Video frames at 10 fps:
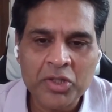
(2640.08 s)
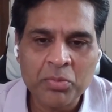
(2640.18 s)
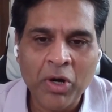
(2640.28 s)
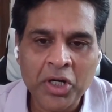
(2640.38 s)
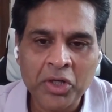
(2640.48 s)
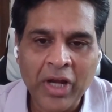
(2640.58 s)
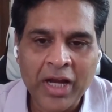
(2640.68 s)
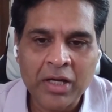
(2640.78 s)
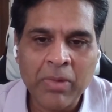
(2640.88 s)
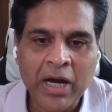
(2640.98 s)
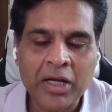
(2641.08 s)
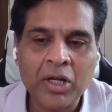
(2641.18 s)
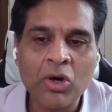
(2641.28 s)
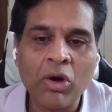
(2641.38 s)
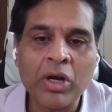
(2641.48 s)
responding to
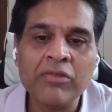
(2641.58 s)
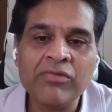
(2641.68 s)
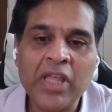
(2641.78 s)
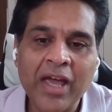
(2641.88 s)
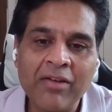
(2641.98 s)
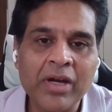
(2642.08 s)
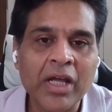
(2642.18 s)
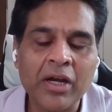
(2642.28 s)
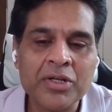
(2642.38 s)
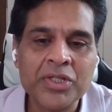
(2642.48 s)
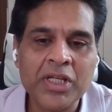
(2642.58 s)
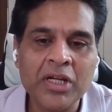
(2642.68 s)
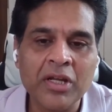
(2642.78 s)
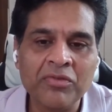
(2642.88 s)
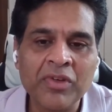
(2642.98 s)
antibiotic, or if they have recurrent
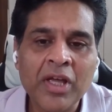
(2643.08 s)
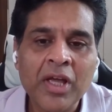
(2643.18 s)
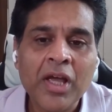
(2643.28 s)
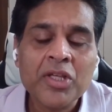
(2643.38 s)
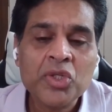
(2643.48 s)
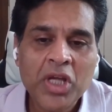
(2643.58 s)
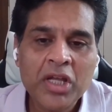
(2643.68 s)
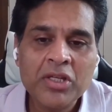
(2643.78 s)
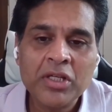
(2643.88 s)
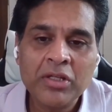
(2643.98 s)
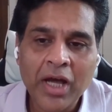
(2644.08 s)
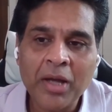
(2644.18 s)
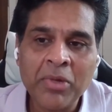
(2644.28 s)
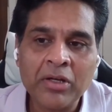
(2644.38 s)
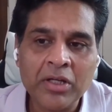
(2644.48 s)
C. diff,
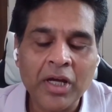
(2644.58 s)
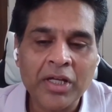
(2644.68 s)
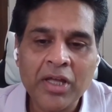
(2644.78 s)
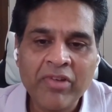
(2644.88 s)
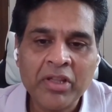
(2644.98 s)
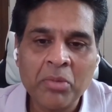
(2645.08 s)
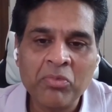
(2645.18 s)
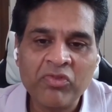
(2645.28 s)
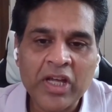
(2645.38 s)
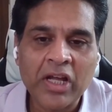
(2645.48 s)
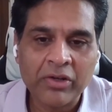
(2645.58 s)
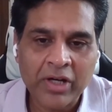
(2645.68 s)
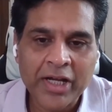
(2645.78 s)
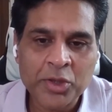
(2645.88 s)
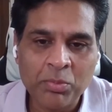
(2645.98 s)
giving them fecal
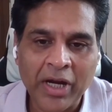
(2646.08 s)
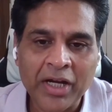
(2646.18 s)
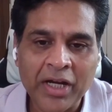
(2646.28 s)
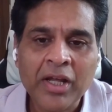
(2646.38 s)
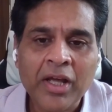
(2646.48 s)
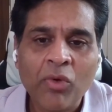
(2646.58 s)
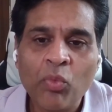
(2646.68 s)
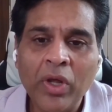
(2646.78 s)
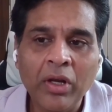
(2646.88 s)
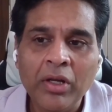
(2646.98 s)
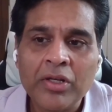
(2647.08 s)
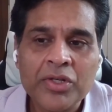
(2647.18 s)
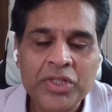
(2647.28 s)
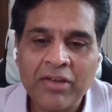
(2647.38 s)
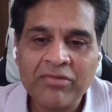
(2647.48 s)
transplant will
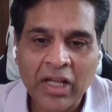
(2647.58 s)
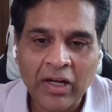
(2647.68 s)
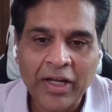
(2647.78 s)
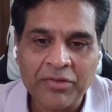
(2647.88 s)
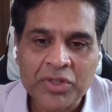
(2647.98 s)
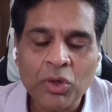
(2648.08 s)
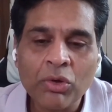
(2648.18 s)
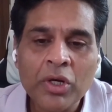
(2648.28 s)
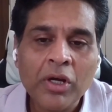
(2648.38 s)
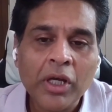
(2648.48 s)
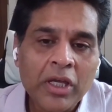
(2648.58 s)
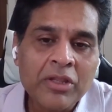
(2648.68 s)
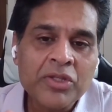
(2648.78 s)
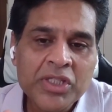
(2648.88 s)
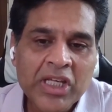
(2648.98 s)
save their lives. So
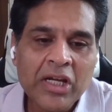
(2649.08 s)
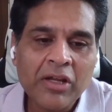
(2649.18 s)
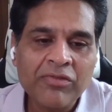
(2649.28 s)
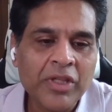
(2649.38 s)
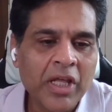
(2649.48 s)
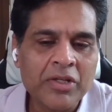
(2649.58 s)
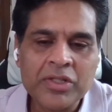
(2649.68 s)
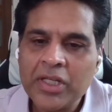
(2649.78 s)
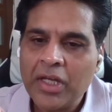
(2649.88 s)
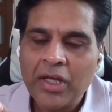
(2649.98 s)
in C. diff, there is